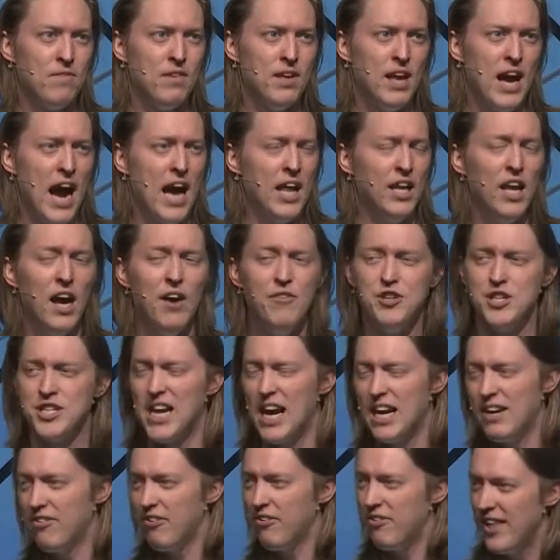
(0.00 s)
I love just
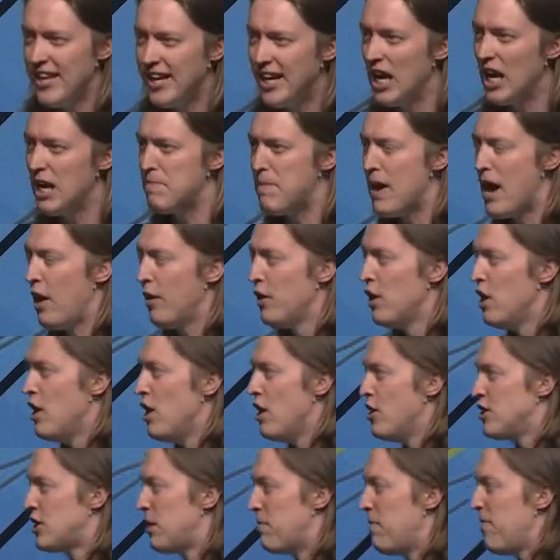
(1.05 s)
kind of thinking about
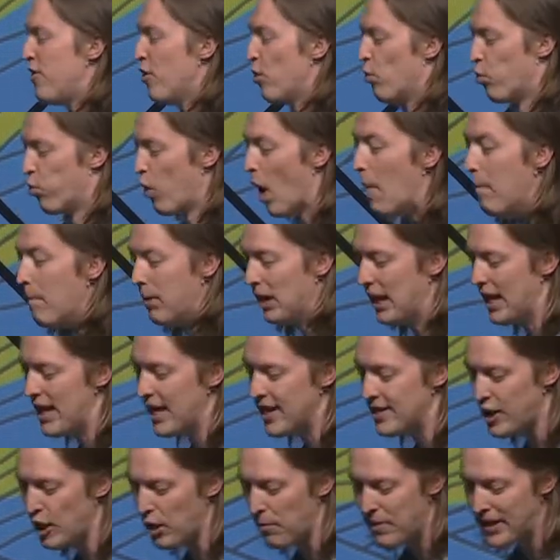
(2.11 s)
some of the
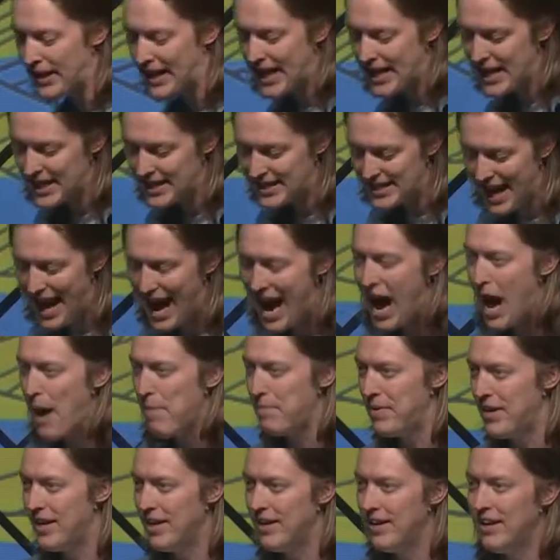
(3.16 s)
rumblings that are beginning to
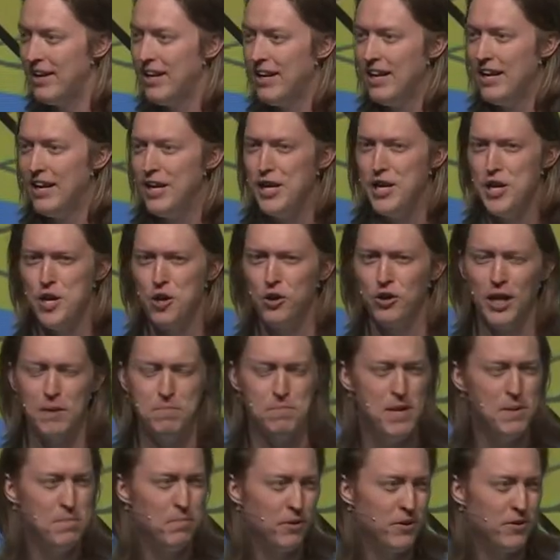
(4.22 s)
happen here. Like
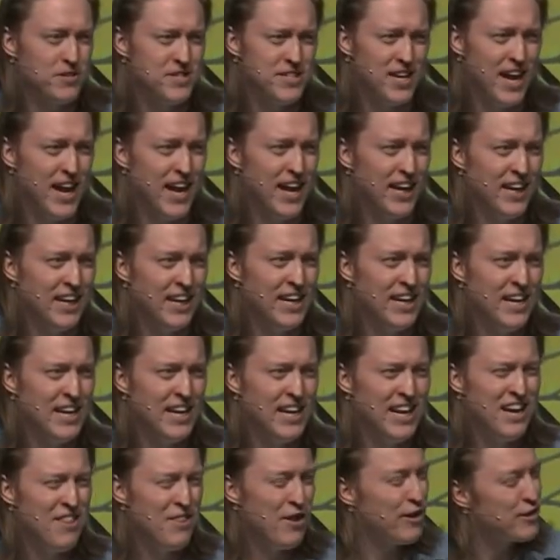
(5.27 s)
people are saying,
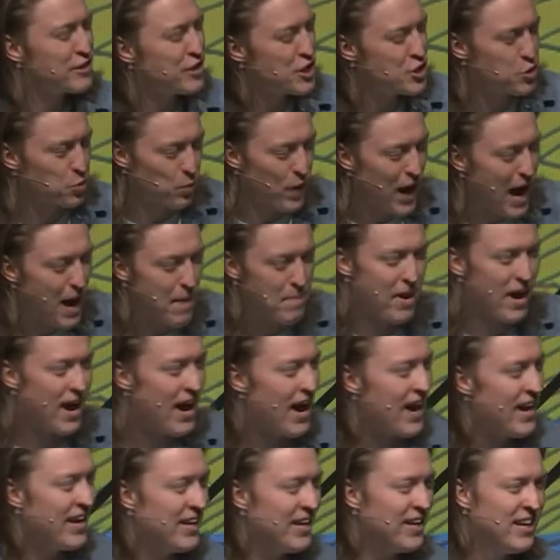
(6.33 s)
there's this
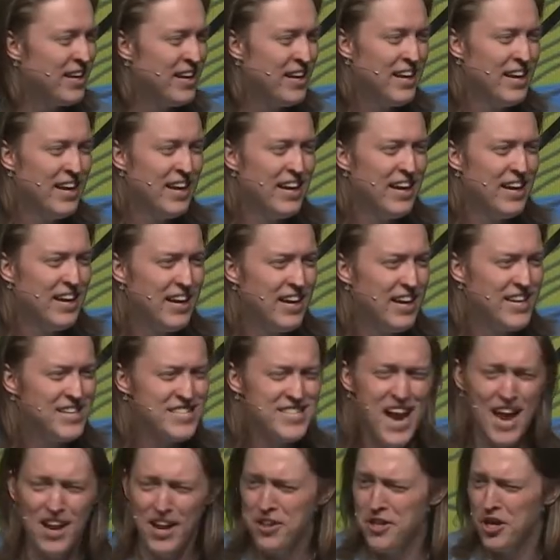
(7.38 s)
rabbi, and he's
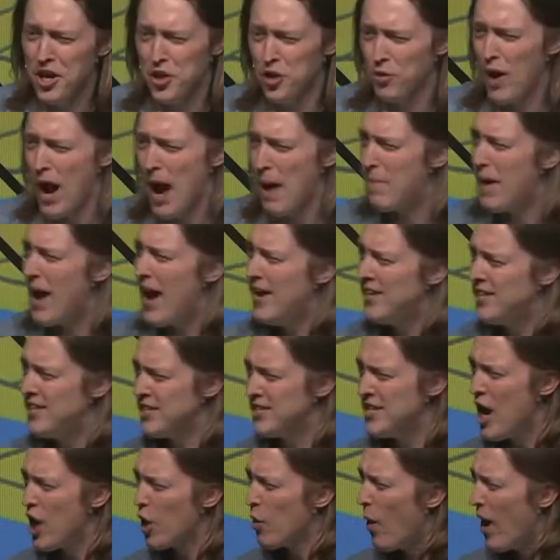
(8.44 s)
not like the other rabbis. He's
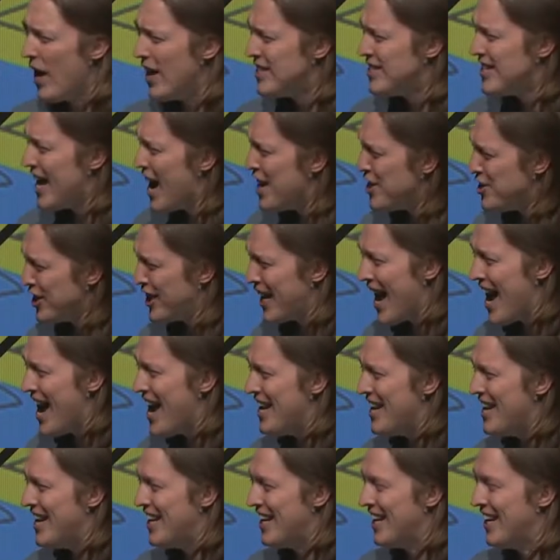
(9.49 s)
not quite as
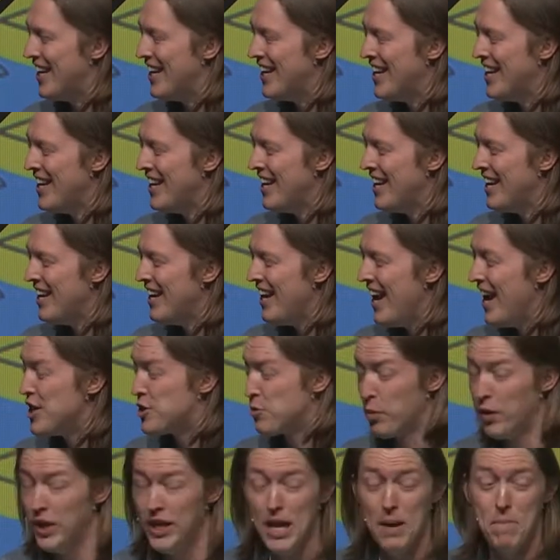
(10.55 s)
educated and it's
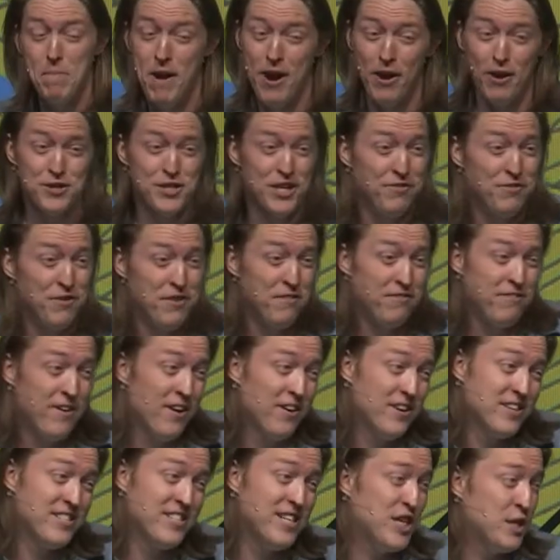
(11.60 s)
really embarrassing for the
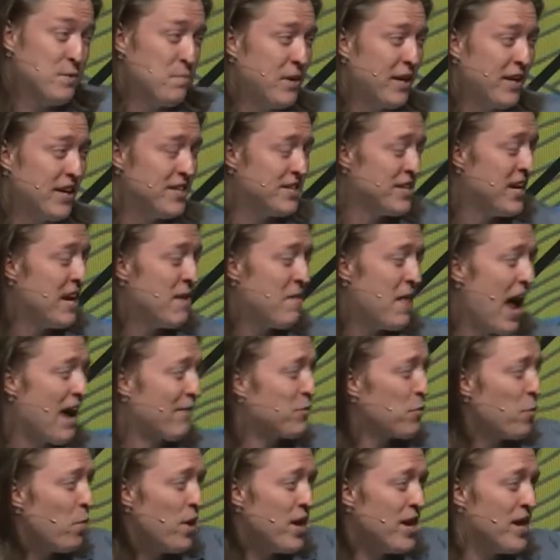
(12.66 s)
Pharisees because
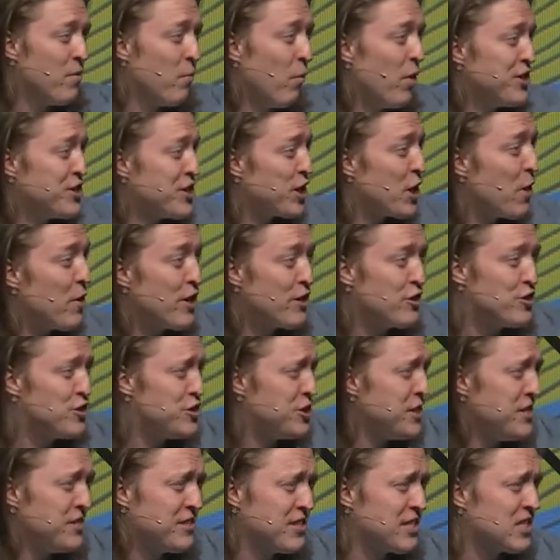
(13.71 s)
everyone wants to go hear
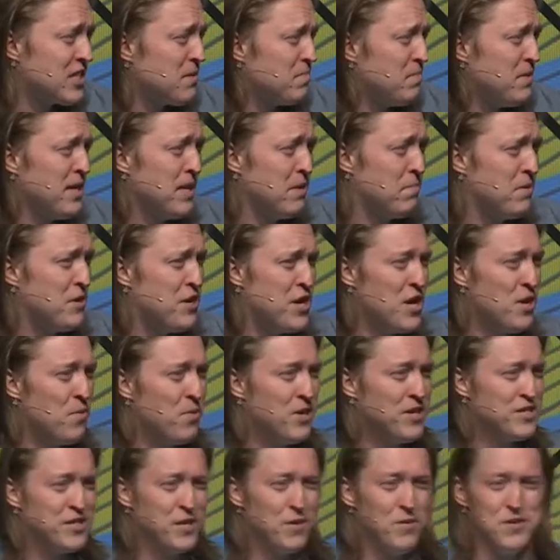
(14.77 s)
Jesus speak, but no
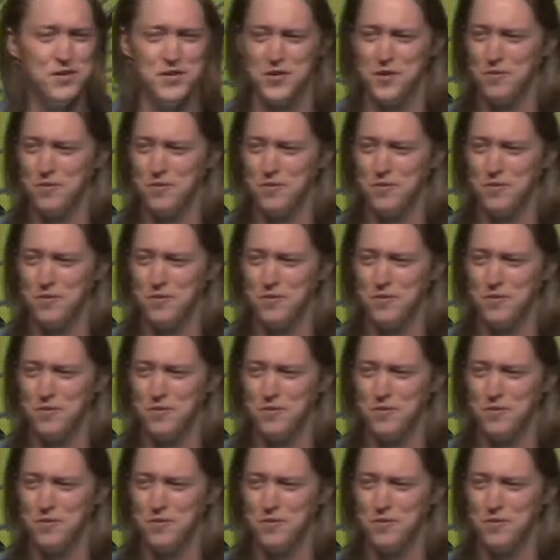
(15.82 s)
one's going to the